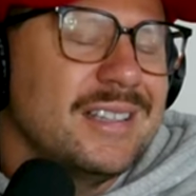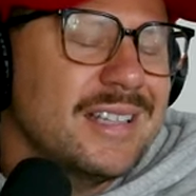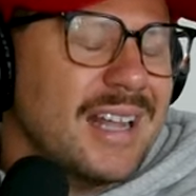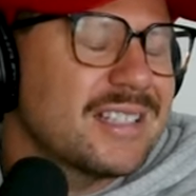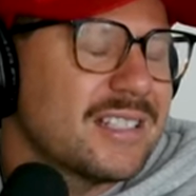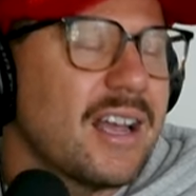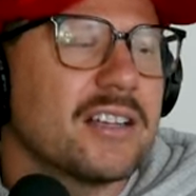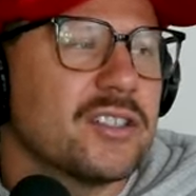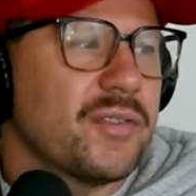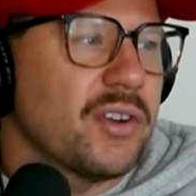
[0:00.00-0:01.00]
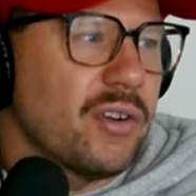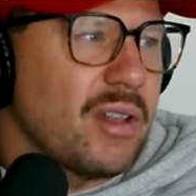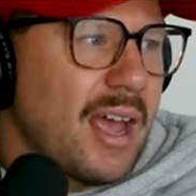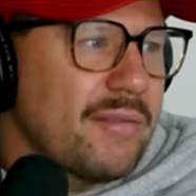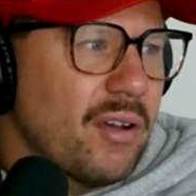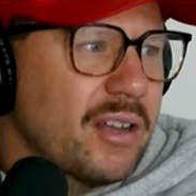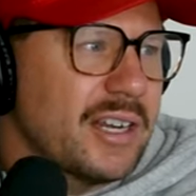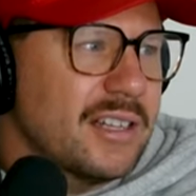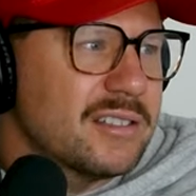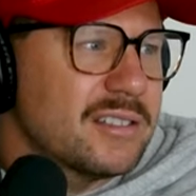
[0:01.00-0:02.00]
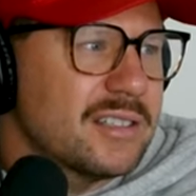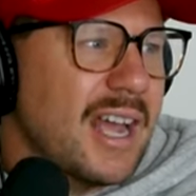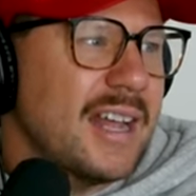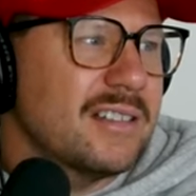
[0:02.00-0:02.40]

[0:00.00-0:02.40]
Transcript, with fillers: That sucks for your live audience. That